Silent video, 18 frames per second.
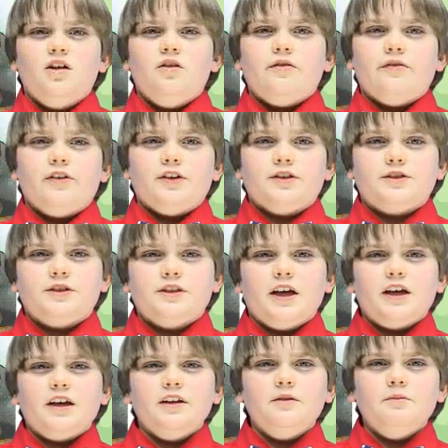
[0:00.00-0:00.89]
The
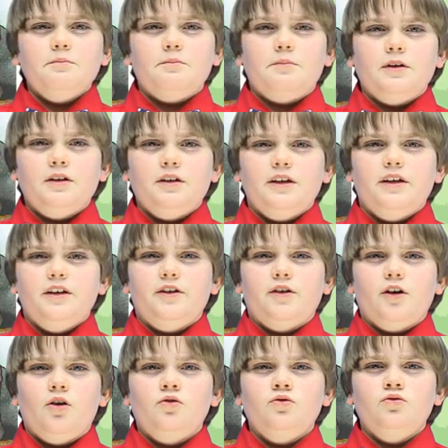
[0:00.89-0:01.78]
second Billy
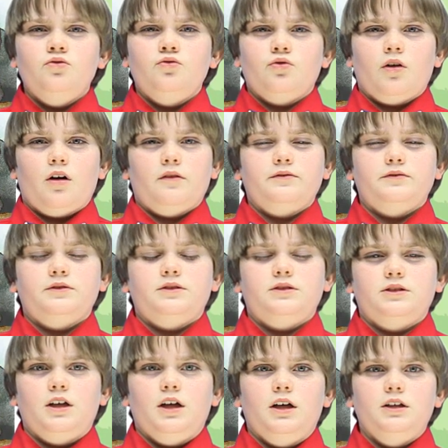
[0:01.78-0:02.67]
Goat Gruff
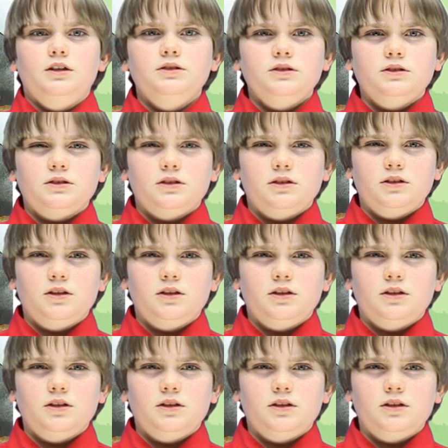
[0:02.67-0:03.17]
says,